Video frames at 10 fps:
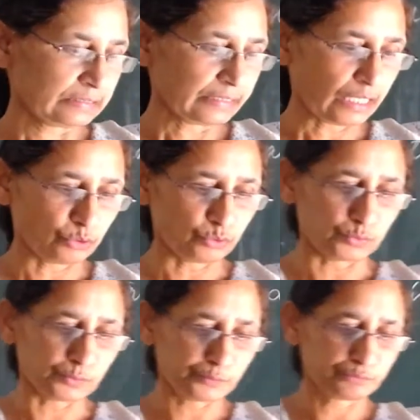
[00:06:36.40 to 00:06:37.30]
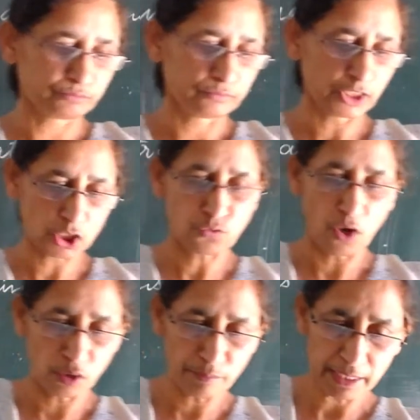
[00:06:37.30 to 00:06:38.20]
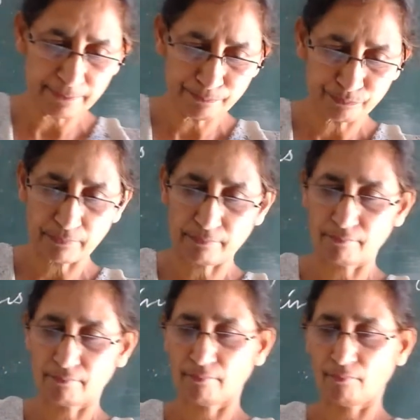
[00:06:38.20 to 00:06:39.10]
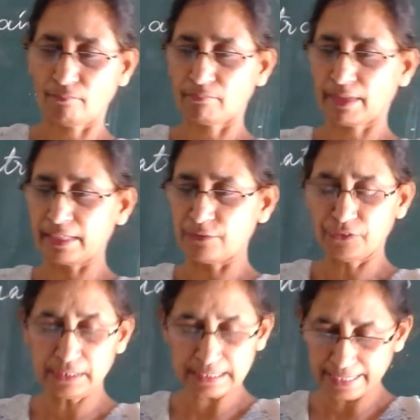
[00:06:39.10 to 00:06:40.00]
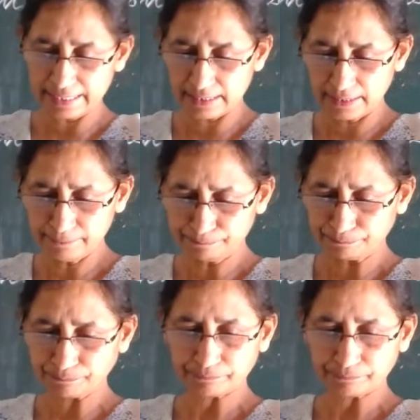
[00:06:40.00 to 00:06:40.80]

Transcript: Now, just follow me. In the first stanza,